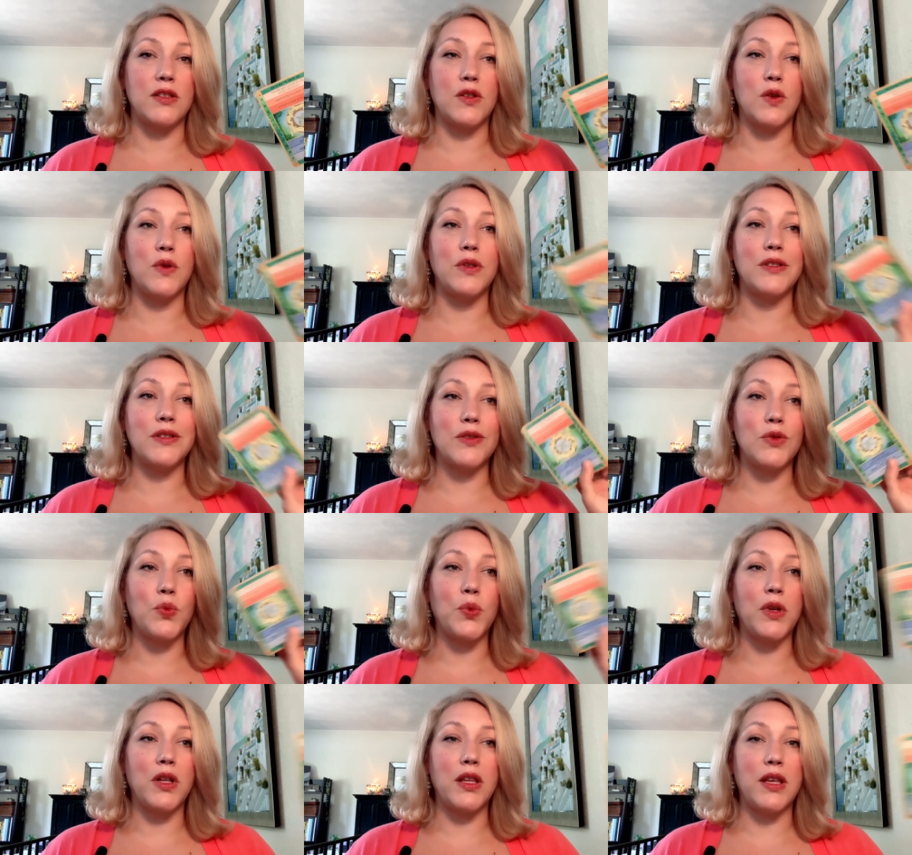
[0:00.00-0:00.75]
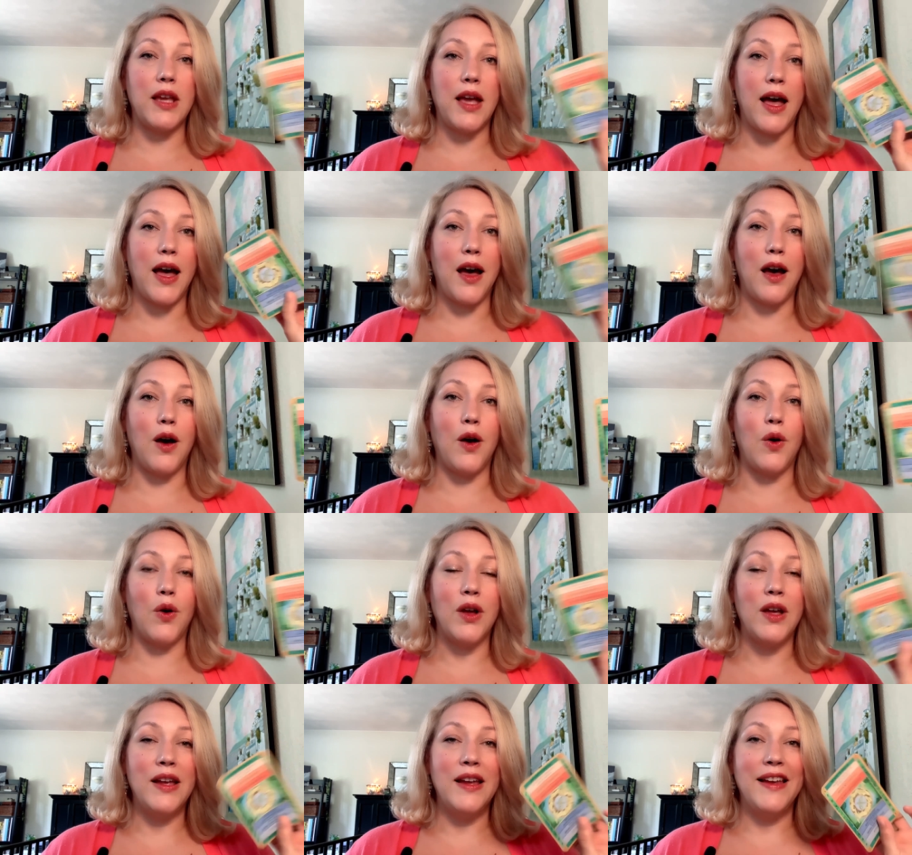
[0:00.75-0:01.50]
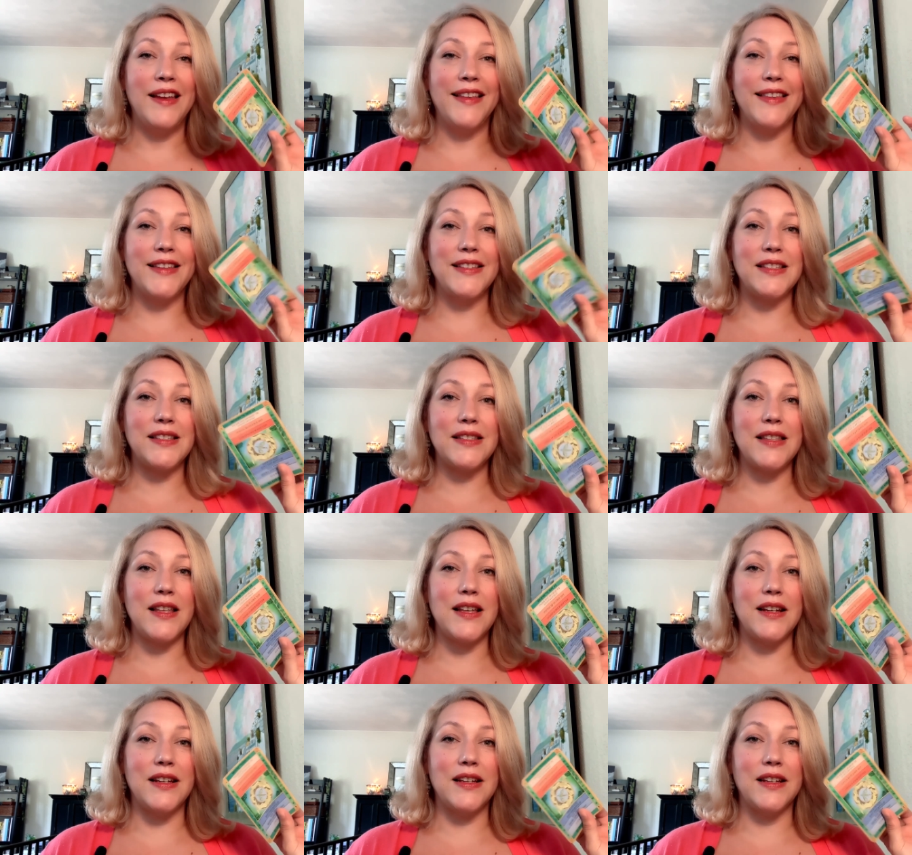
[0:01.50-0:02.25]
So this is really how this is
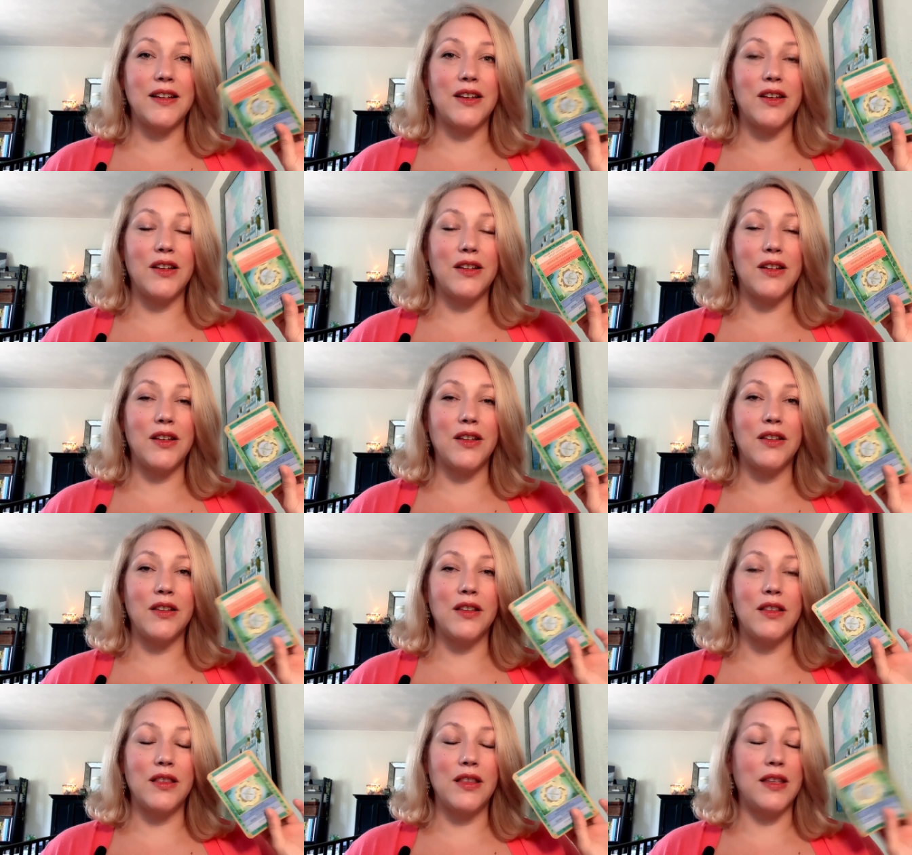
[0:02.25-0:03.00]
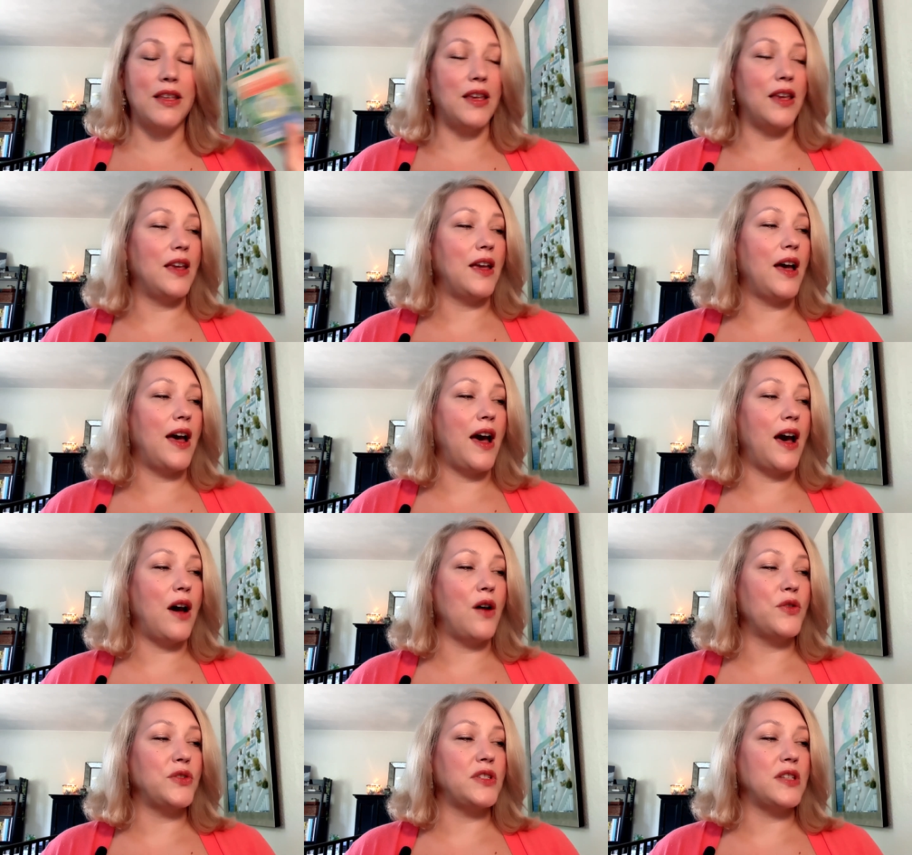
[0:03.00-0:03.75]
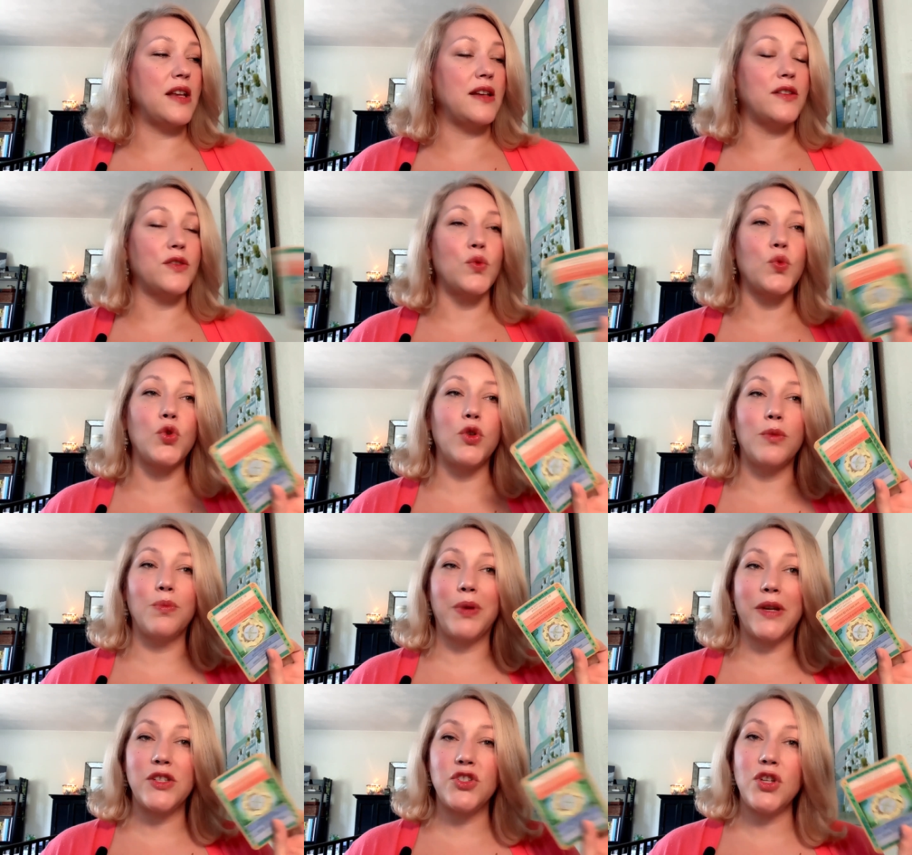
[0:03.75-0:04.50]
the the house that is
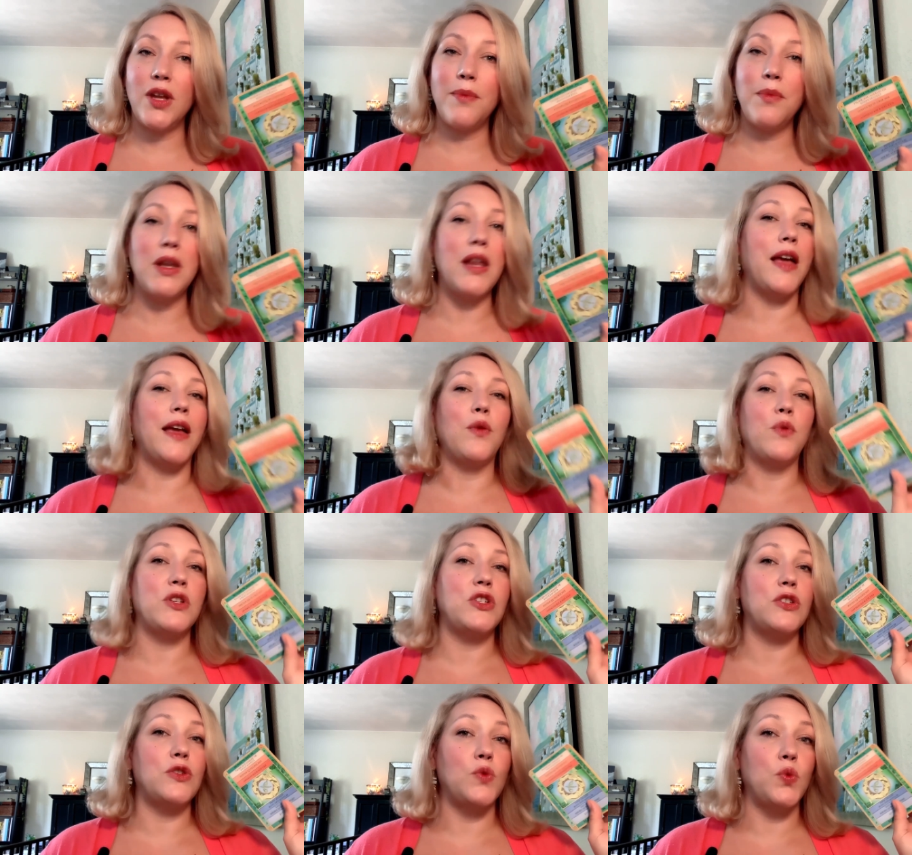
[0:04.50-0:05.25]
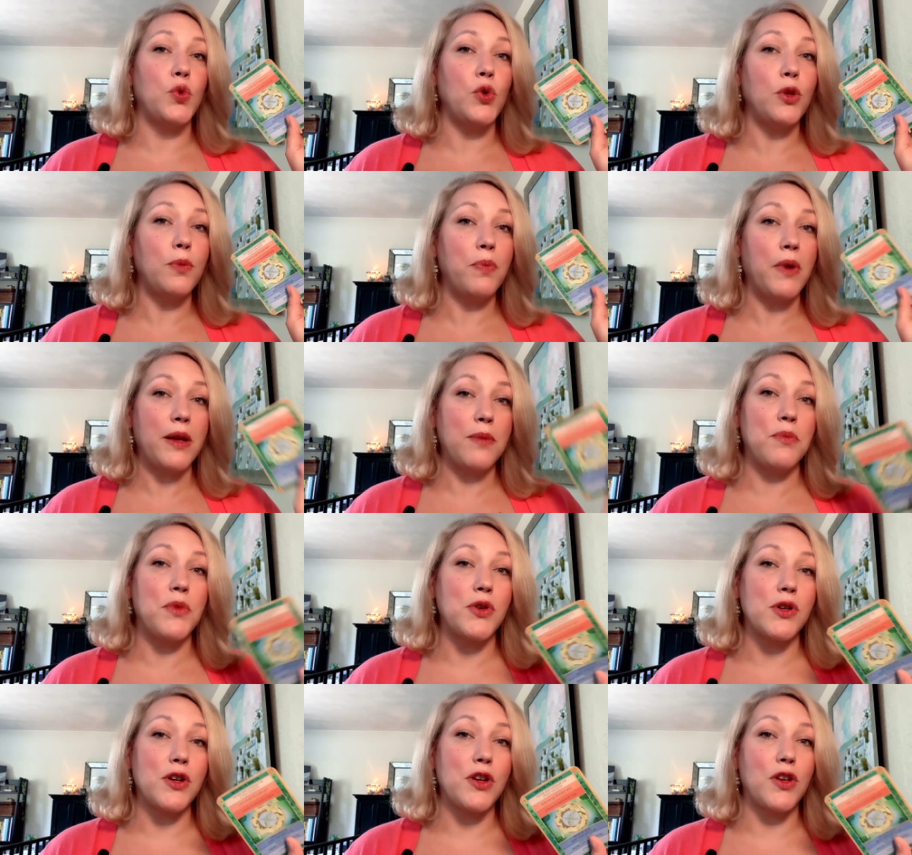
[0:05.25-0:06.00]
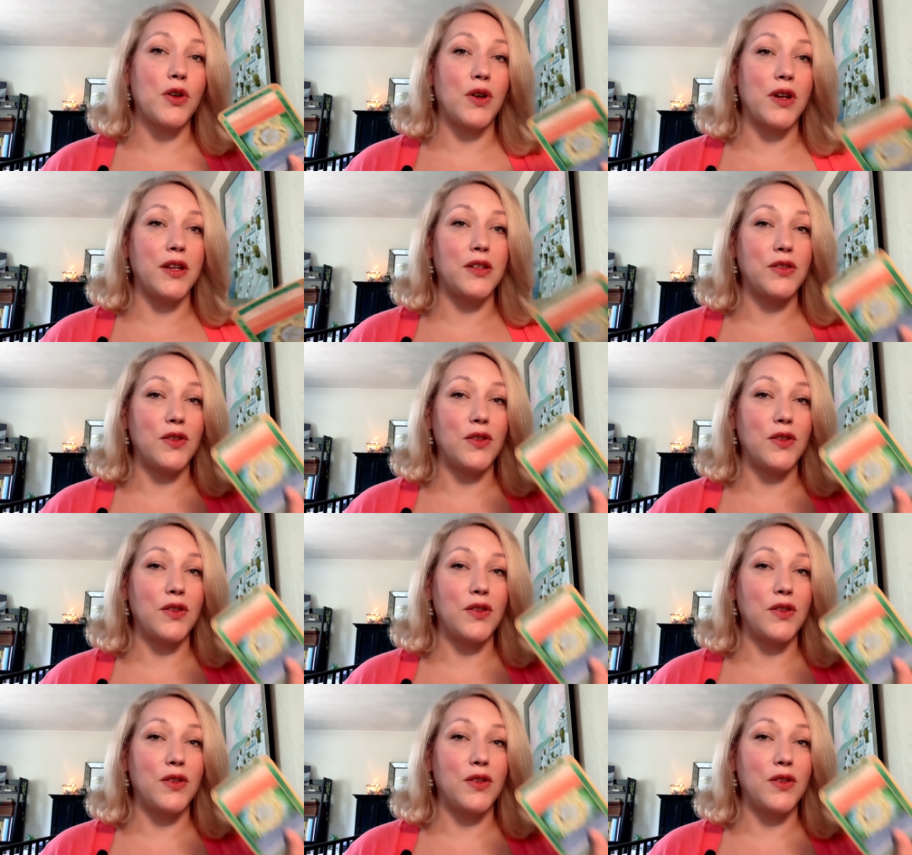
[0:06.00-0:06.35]
ruled by Gemini, which is ruled by Mercury.